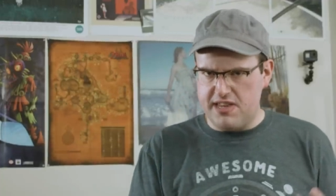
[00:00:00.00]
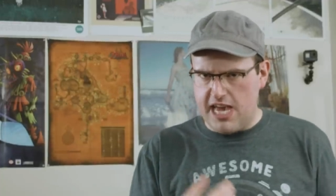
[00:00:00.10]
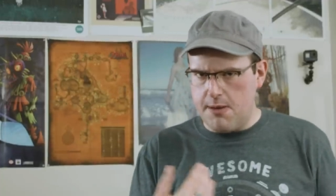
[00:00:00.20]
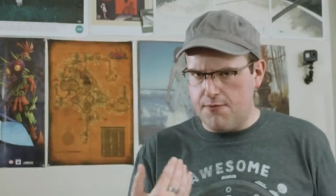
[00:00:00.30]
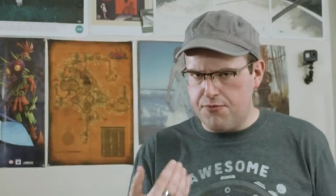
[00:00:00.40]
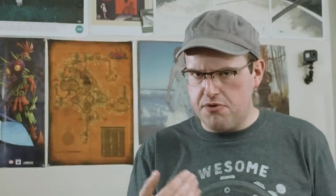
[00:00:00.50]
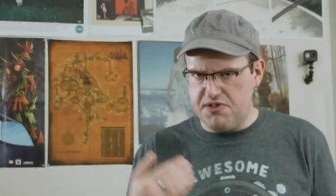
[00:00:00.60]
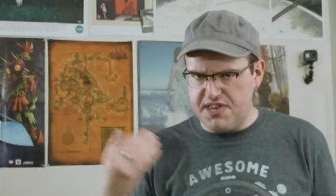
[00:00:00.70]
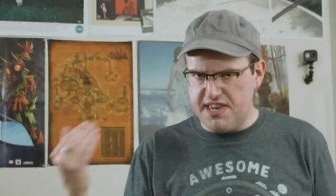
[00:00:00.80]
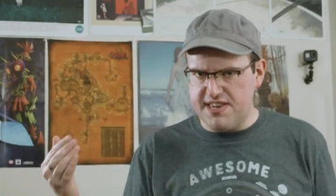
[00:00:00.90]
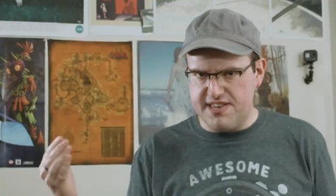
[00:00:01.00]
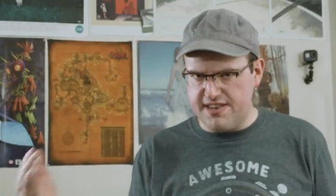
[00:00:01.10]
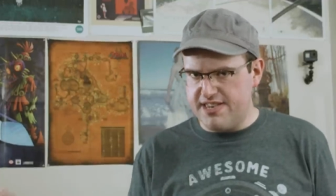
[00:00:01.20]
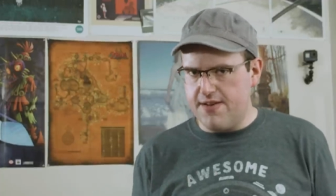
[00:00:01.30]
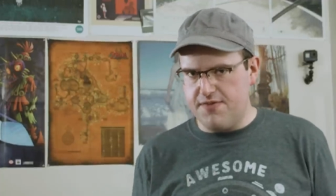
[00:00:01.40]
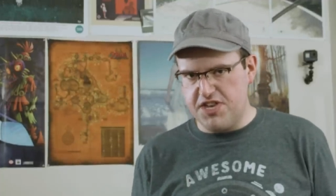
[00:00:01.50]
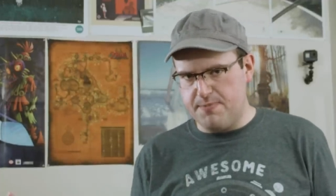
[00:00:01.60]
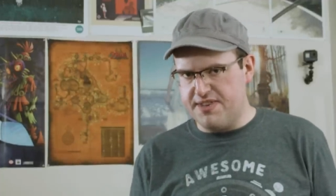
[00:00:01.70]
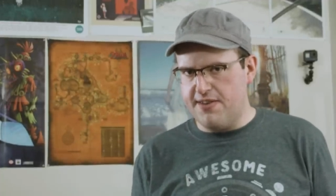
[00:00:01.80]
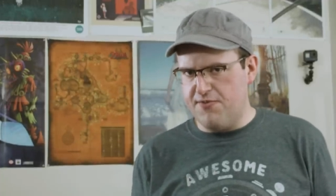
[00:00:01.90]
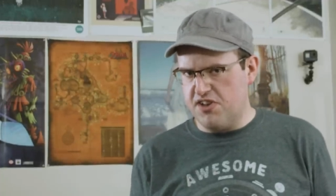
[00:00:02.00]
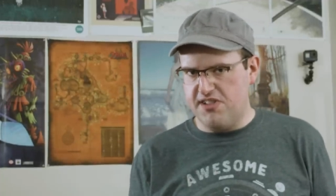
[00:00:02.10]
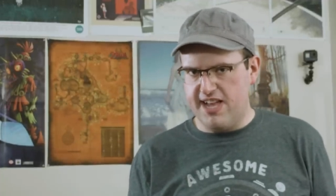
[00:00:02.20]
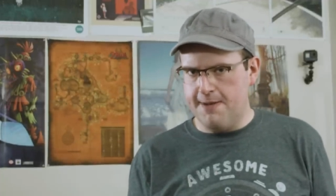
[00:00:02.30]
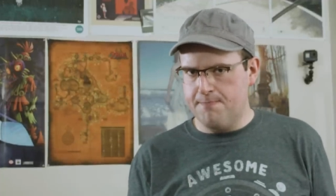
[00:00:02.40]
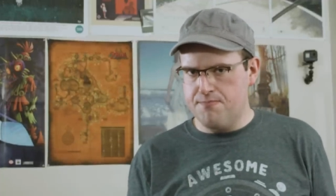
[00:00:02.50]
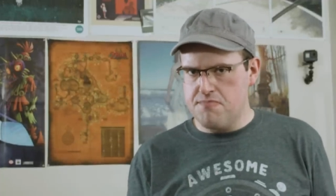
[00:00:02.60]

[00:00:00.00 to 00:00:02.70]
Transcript: in Game of Thrones Season 7 specifically,